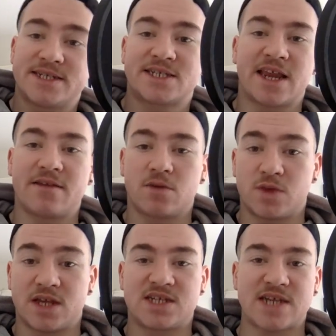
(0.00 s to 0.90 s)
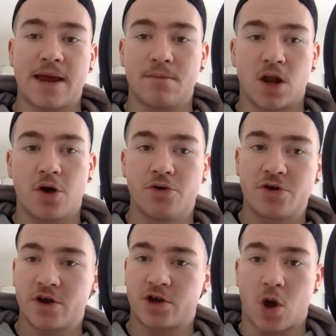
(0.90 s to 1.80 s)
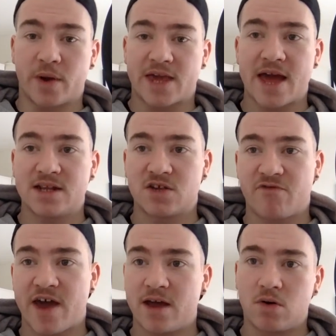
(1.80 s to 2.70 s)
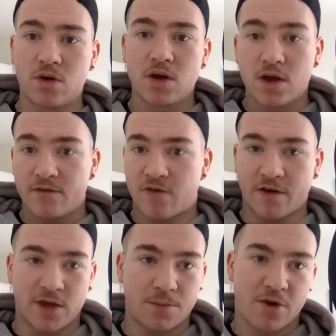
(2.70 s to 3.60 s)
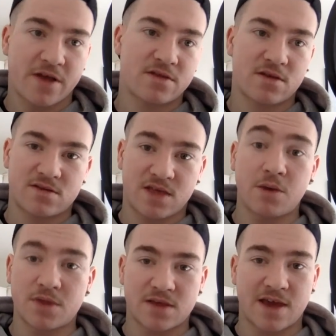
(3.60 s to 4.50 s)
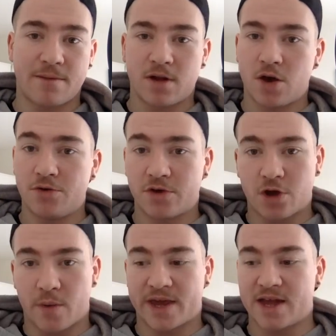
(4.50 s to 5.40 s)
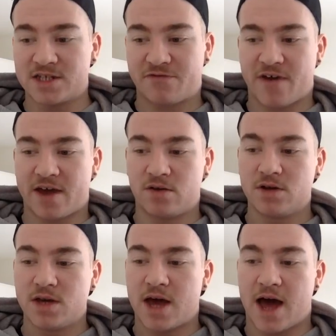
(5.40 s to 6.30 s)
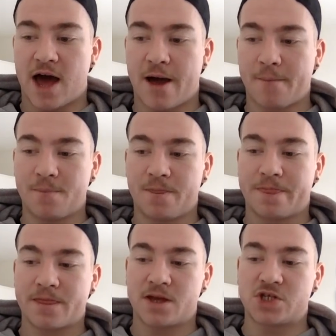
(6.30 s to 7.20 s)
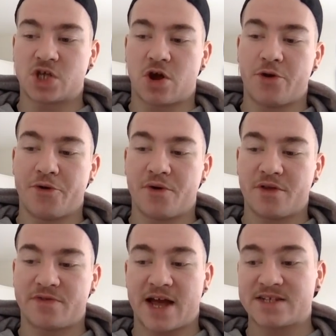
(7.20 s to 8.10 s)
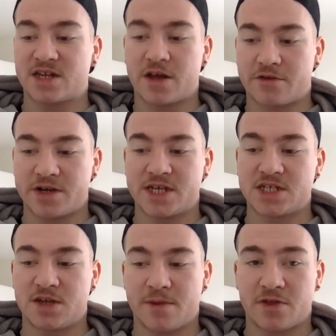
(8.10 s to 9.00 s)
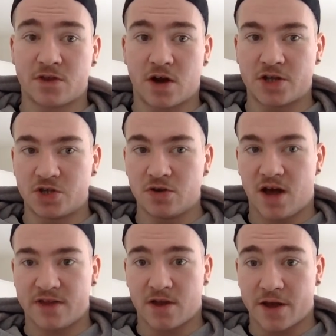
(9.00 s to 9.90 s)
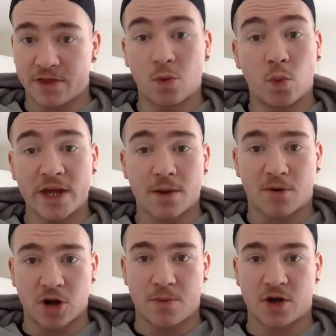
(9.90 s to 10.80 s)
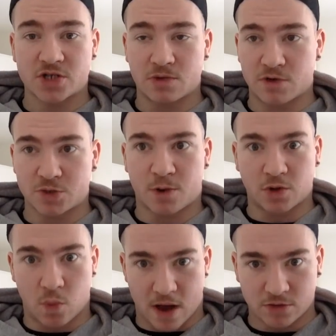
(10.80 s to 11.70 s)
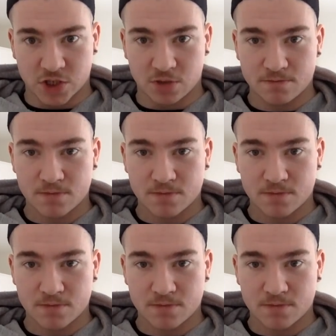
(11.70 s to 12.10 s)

stick with the same load, go again to fail, 5 deep breaths, stick with the same load, go again to fail. So that's another intensity method that I do like, that I think weaker body parts can respond well to.